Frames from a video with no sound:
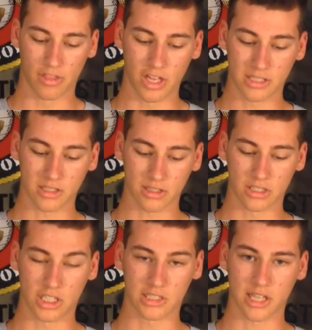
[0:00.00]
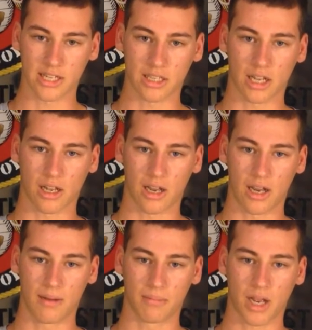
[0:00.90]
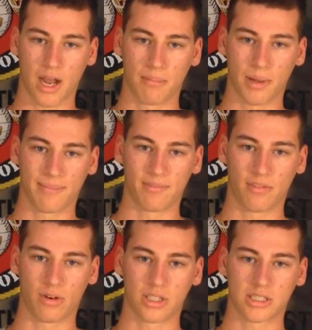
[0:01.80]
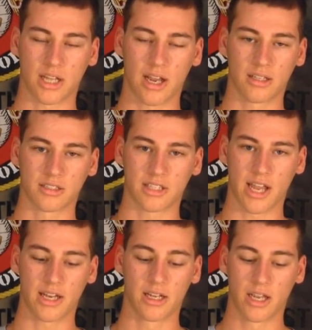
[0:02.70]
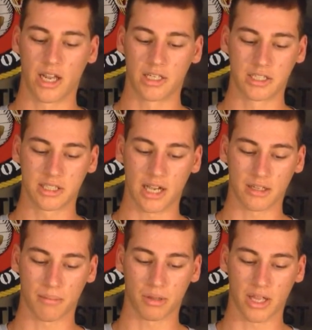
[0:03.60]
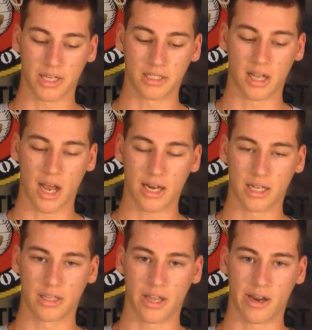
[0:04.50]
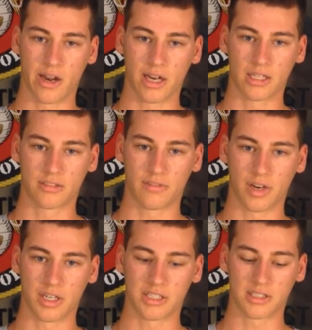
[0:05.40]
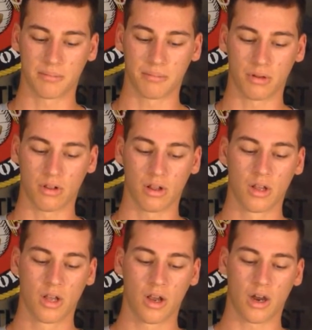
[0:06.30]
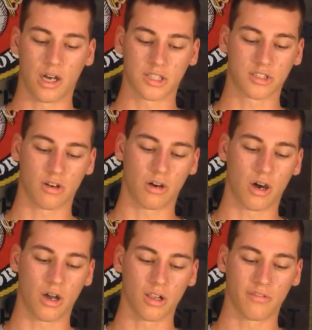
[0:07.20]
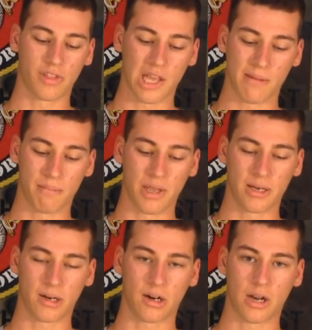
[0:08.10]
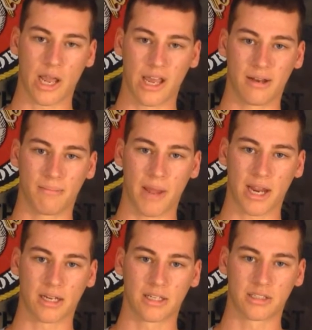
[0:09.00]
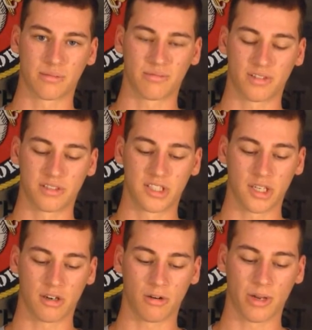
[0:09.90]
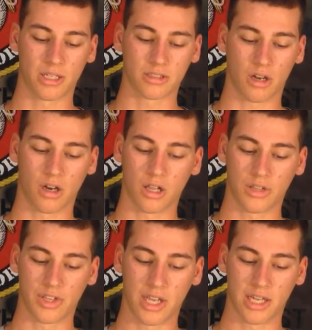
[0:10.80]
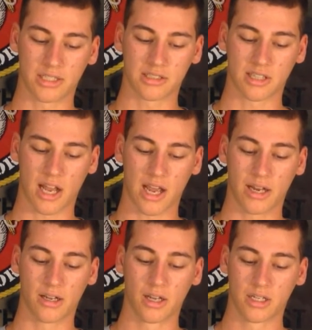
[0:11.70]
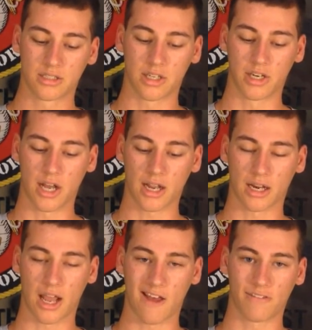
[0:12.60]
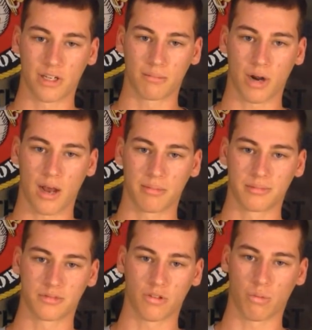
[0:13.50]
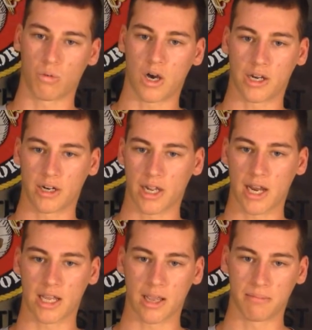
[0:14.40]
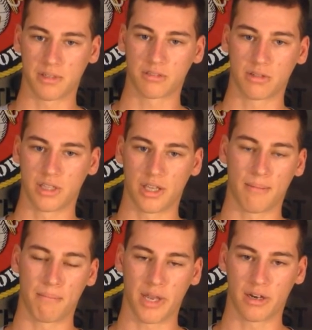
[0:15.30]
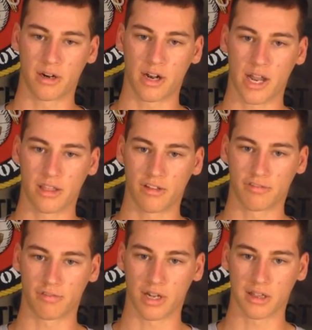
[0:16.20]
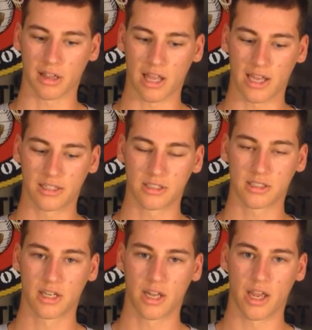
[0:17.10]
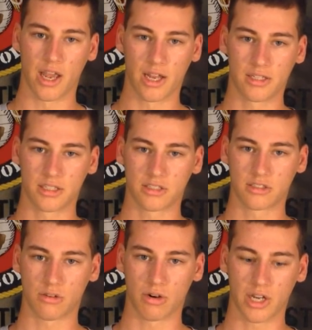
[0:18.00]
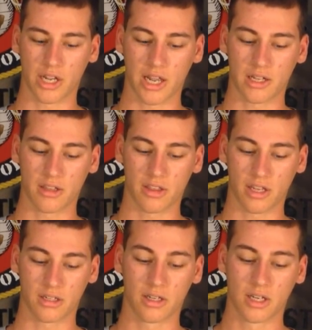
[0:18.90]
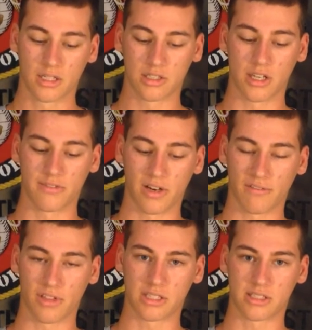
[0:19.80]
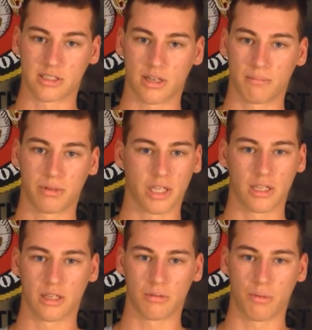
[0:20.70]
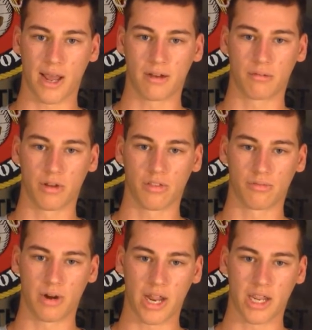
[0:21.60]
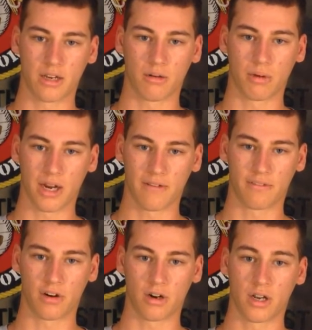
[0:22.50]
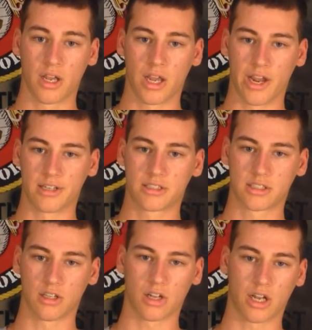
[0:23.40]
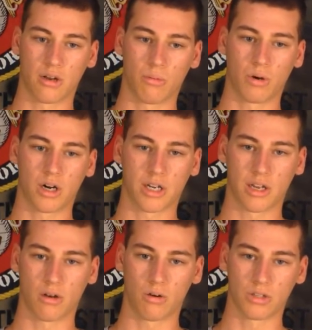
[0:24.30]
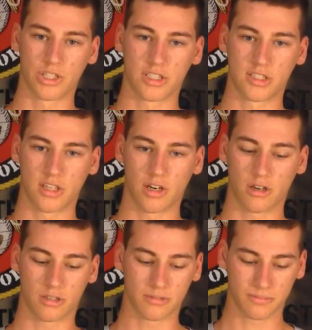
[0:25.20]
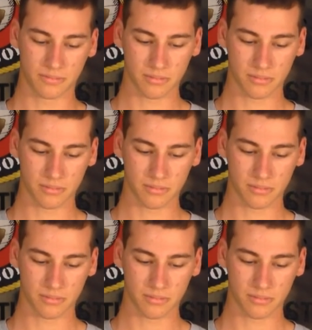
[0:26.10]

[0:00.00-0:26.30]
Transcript: This, just like the Comp M4 style sight, it just has a plain dot in there and it's very simple. Also, all of the emitter and mechanism for zeroing is all on the inside, so you're not going to have any problems with water getting in between the emitter and the front lens and distorting anything. So even if this is completely wet with rain or whatever, it's still going to work and hold its zero.